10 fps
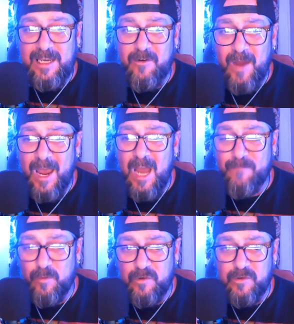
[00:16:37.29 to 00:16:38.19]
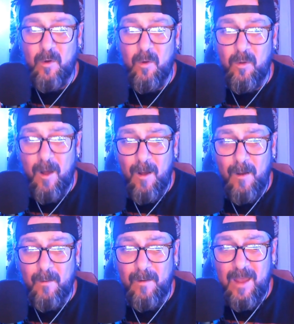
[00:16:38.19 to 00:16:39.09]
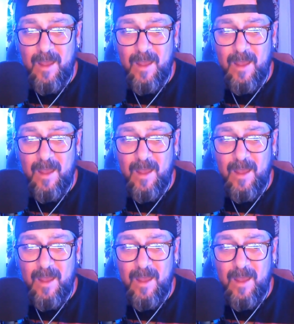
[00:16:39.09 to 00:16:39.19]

in your head for so long,